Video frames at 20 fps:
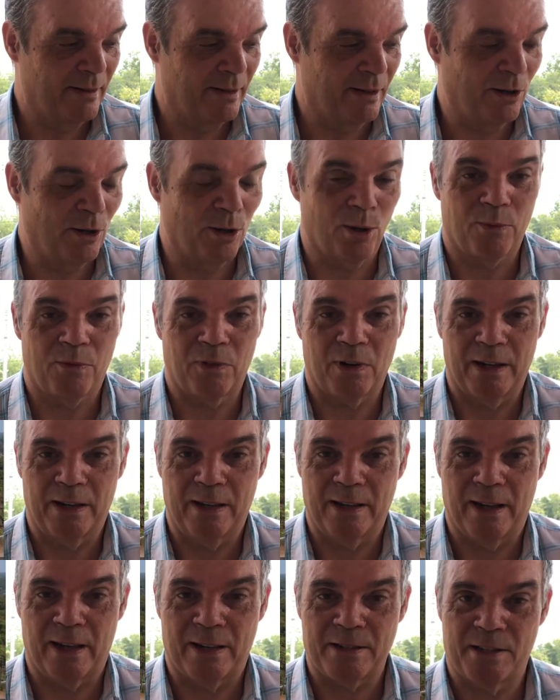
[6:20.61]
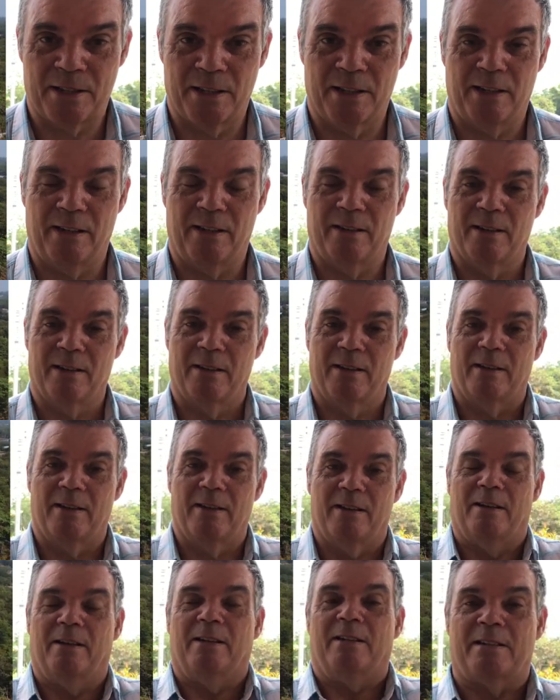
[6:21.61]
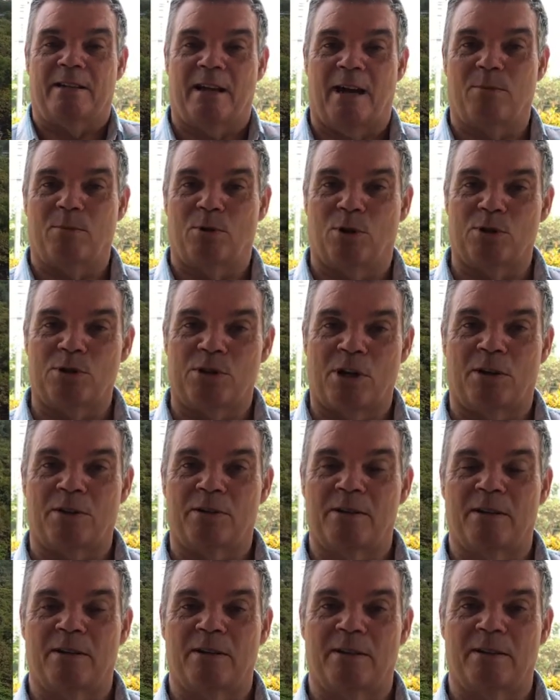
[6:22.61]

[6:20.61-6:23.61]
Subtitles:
And hopefully as the time goes on,